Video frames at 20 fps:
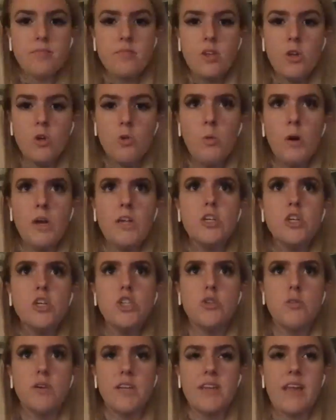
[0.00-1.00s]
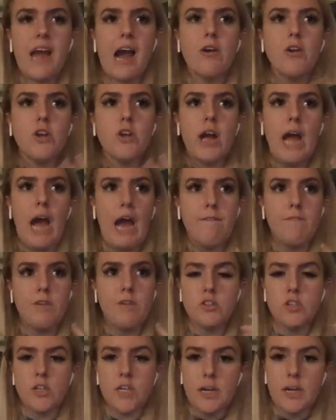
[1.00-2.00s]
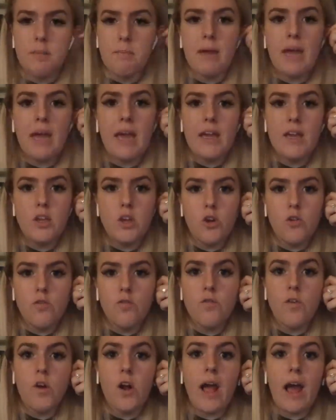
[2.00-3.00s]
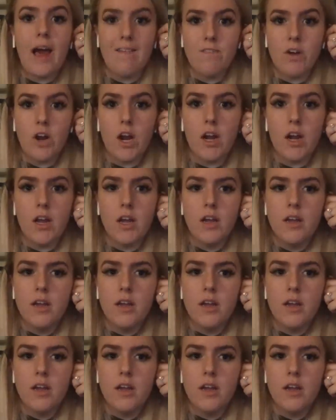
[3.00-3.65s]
what you're doing now, your efforts are going to pay you forever.